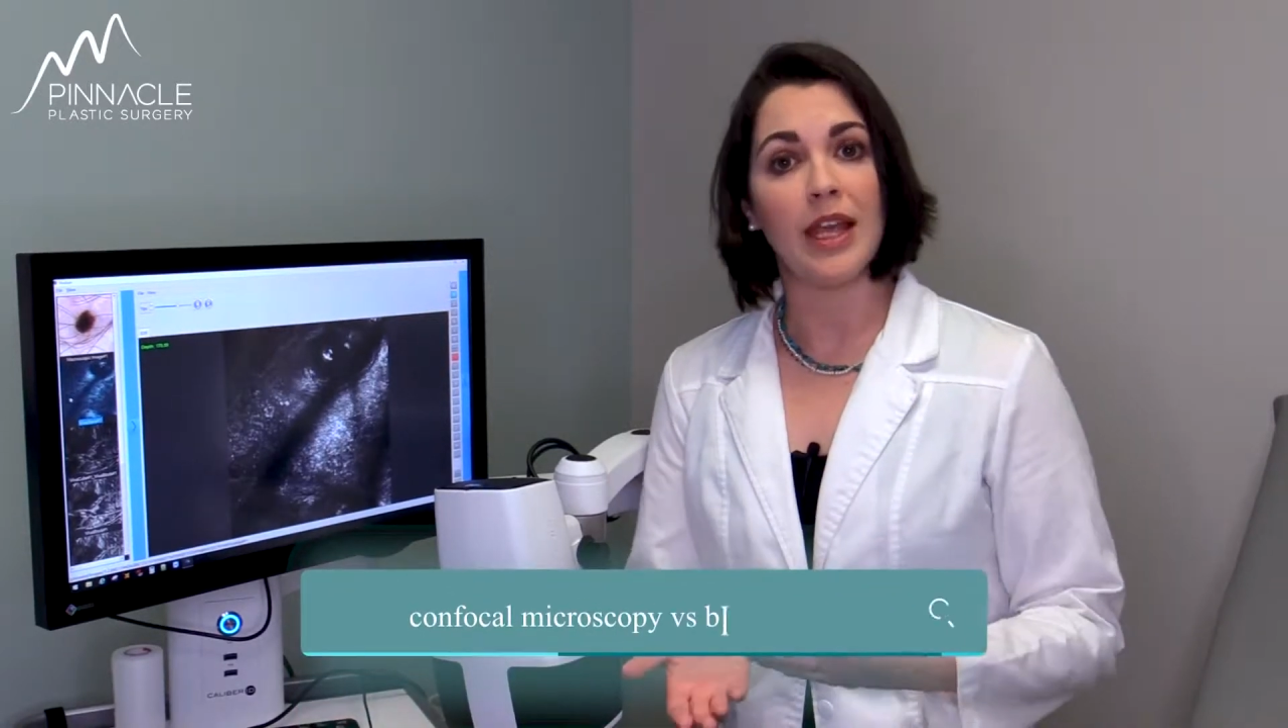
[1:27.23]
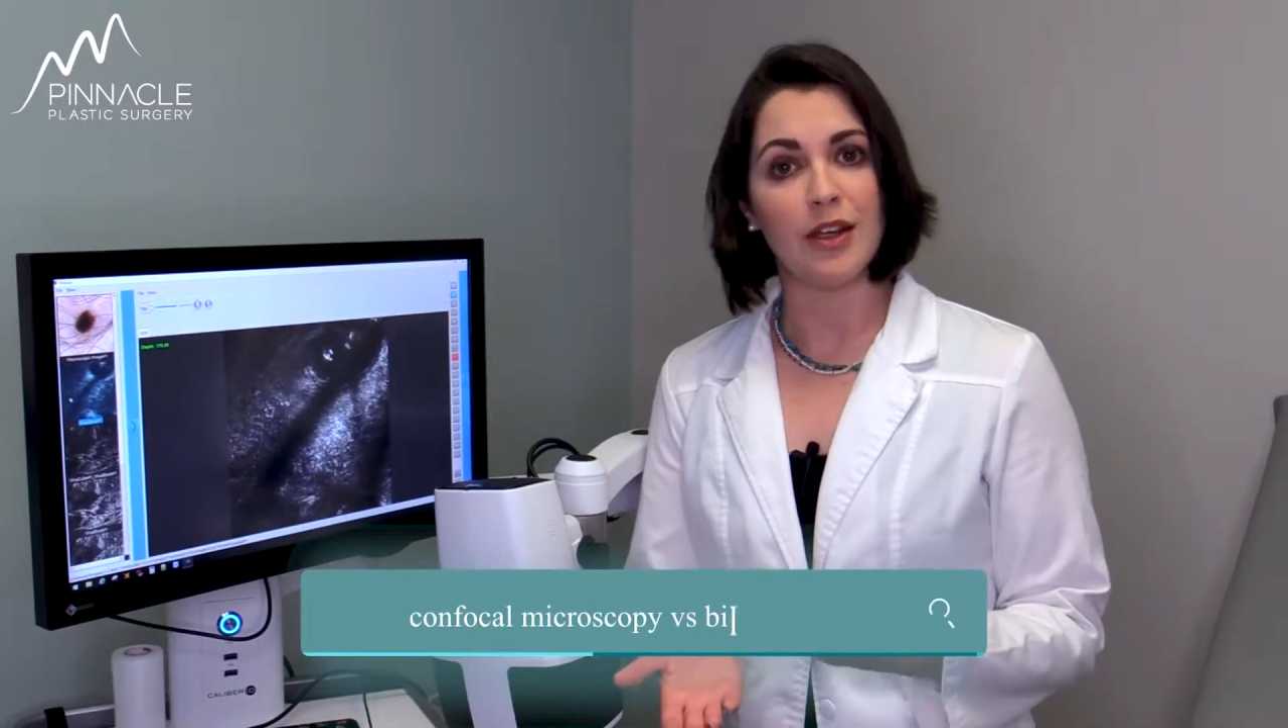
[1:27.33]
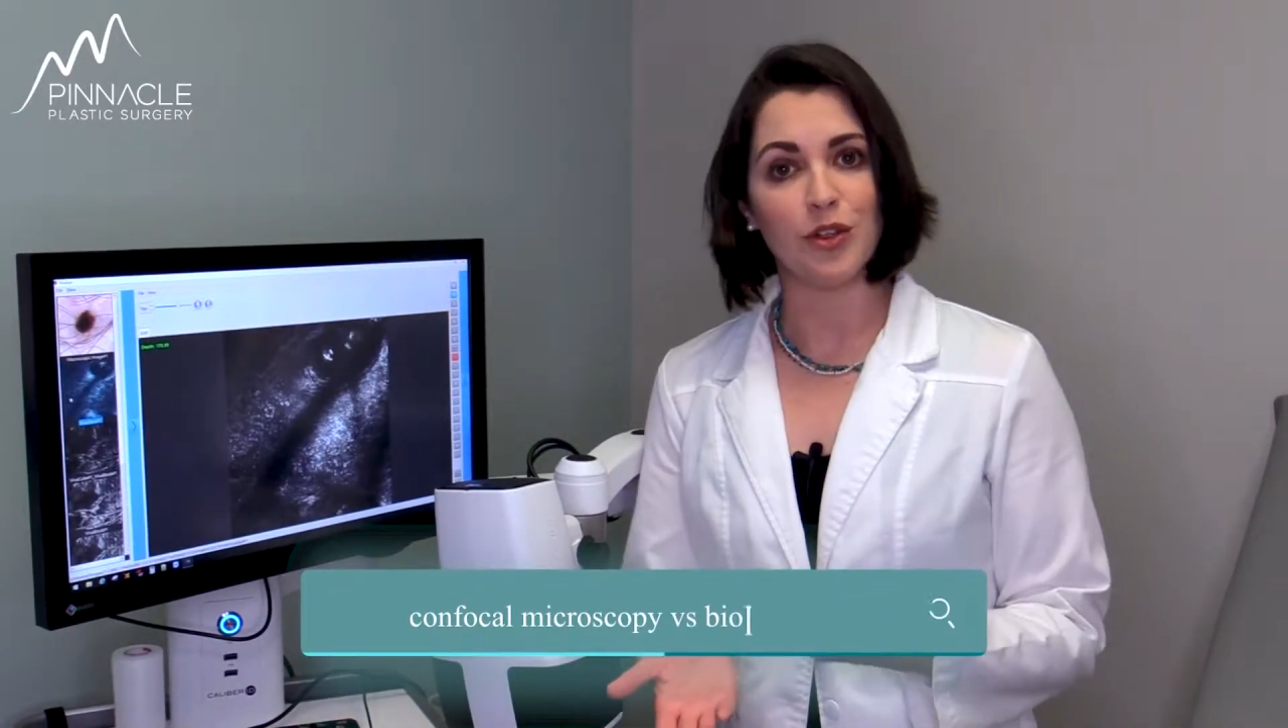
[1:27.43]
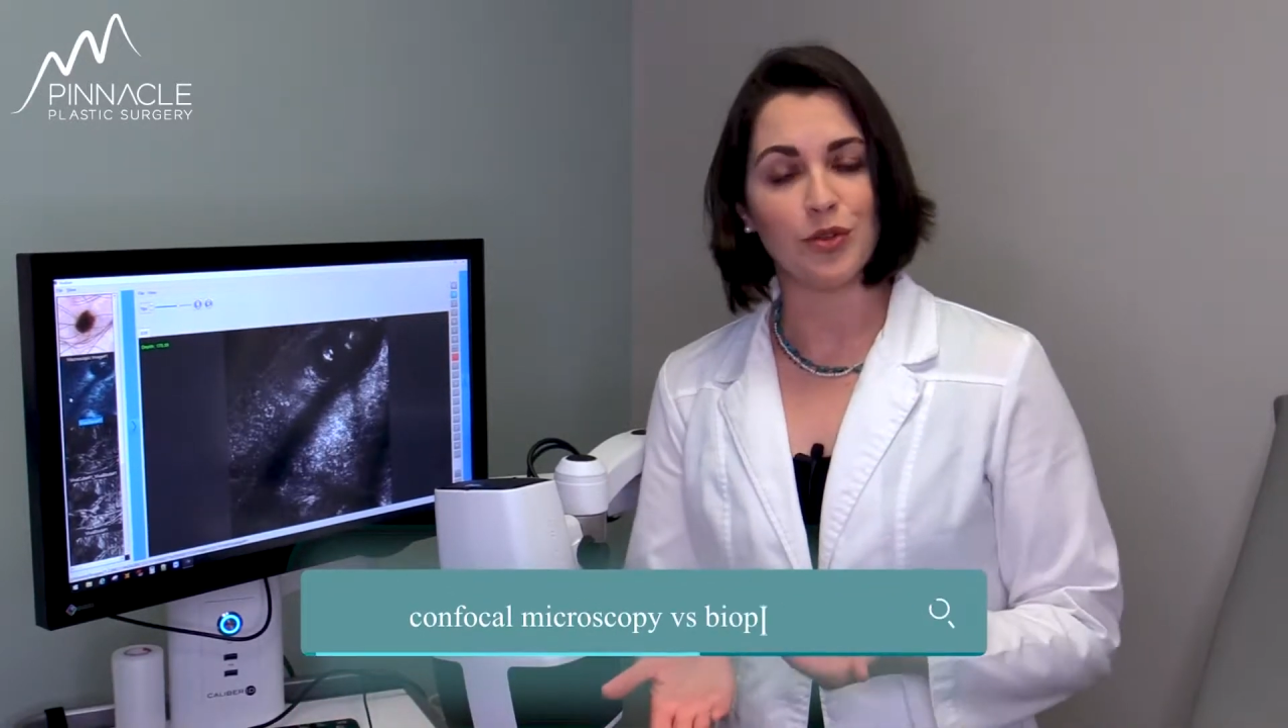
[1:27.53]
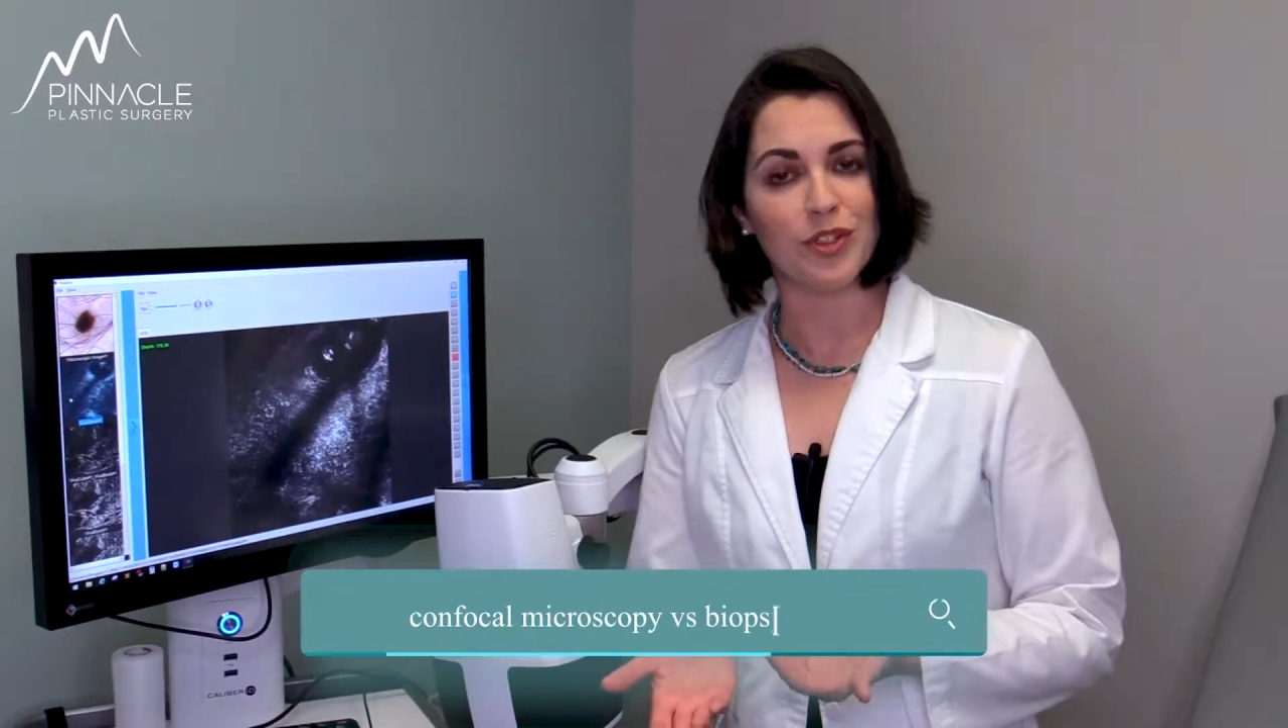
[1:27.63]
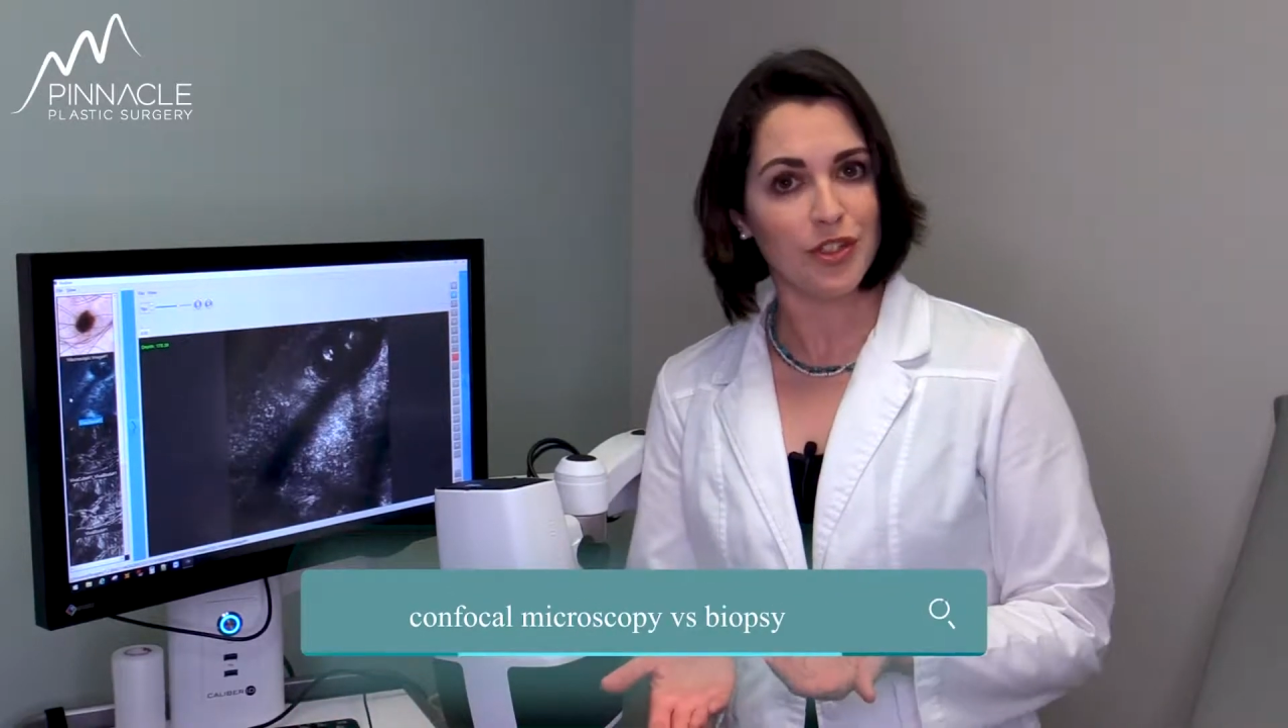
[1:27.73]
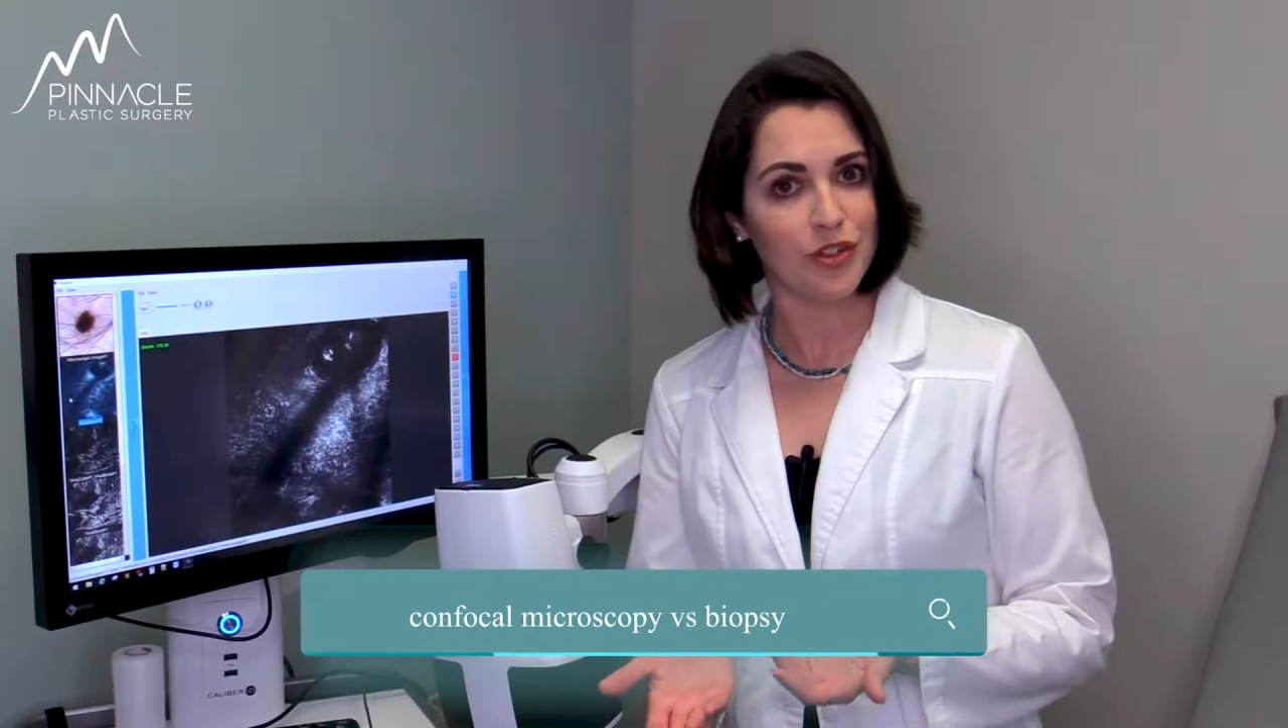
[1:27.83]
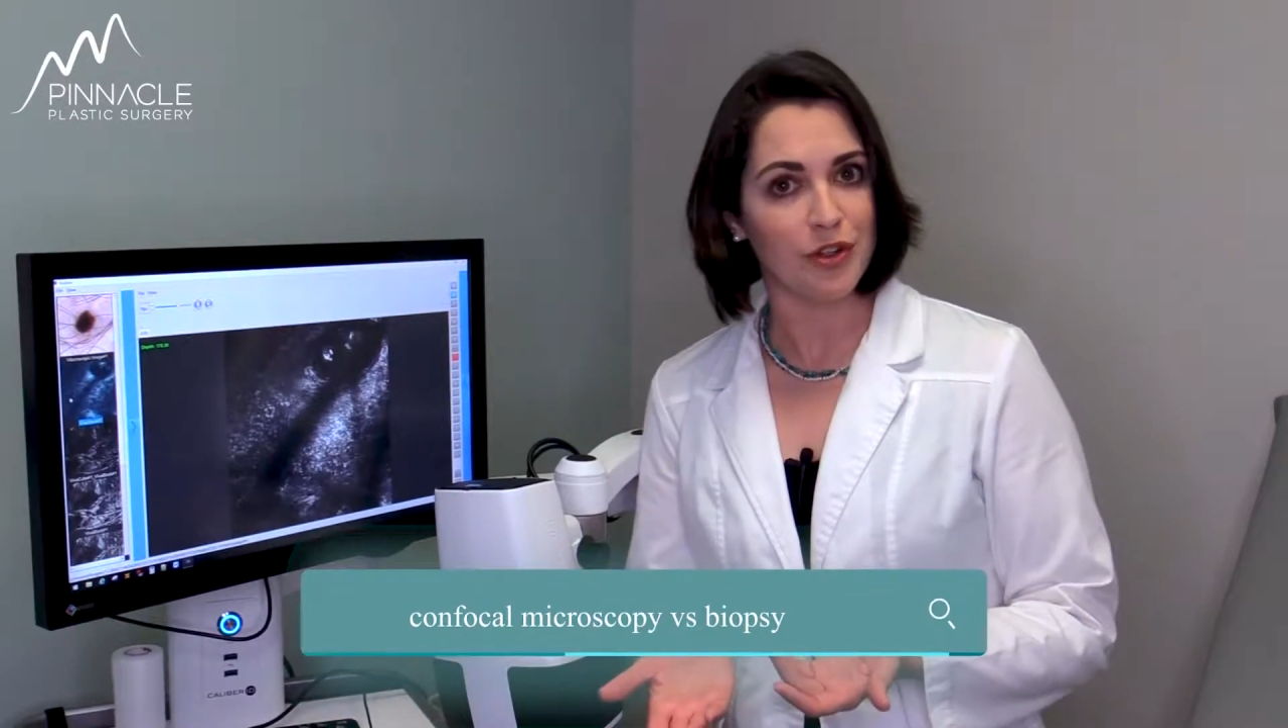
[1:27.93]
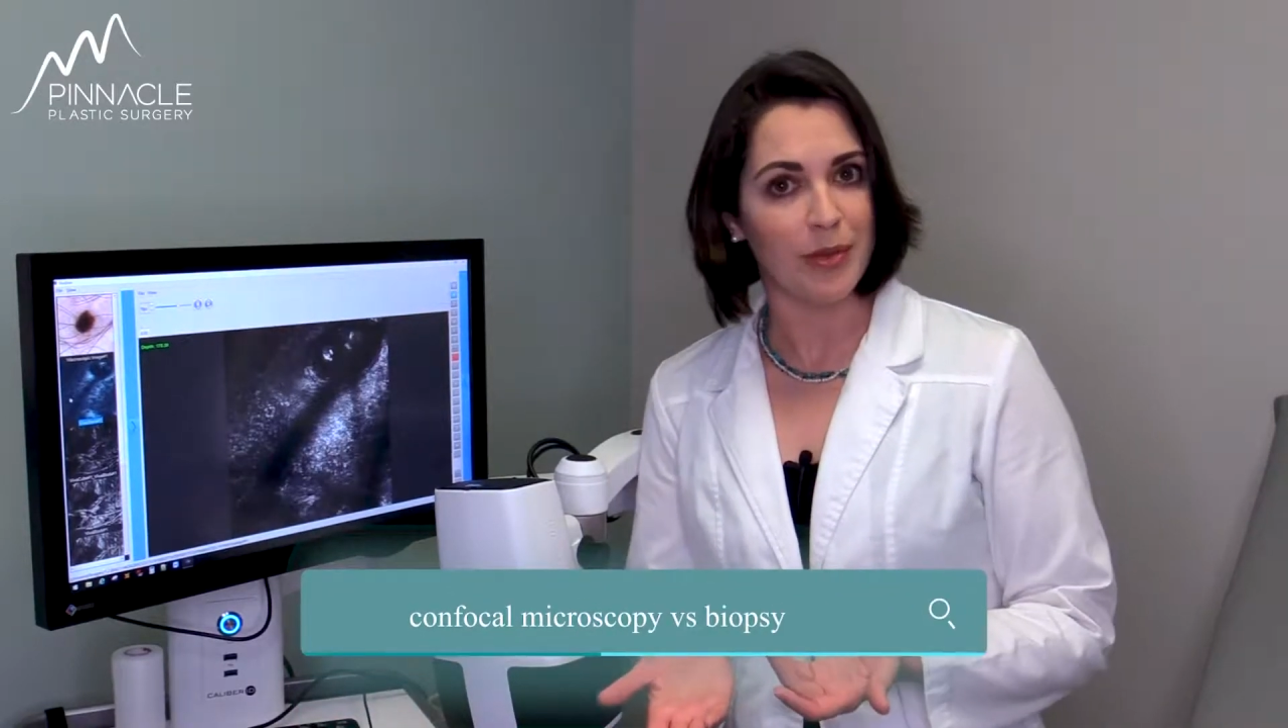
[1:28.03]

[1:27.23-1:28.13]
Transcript: and a traditional